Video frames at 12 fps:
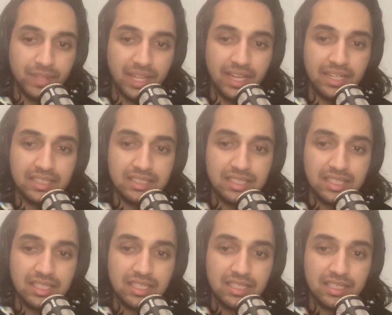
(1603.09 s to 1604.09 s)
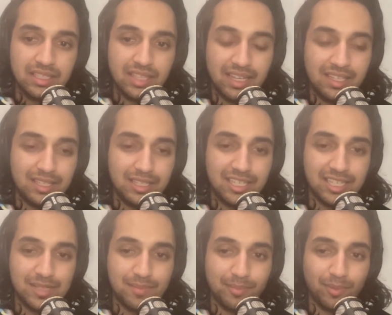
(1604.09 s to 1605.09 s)
And then he
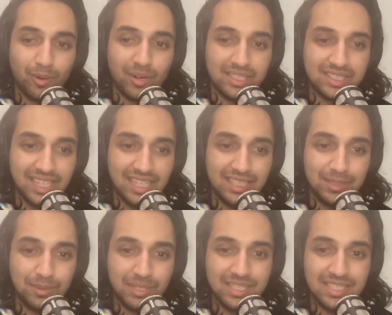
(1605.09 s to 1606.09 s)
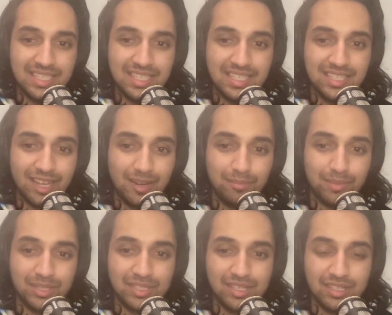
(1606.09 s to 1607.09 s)
gets more excited when he sees
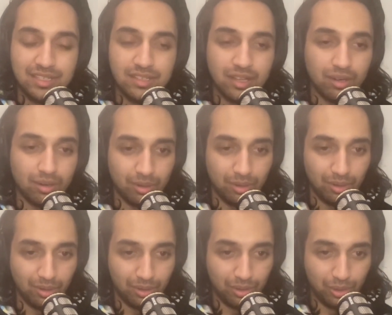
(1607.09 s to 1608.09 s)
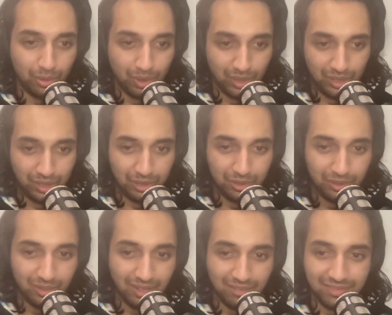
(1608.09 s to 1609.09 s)
Sunburst, and he's like, "Oh, who are
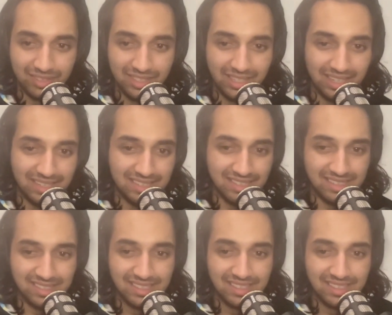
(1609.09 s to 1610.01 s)
you, lovely lady?"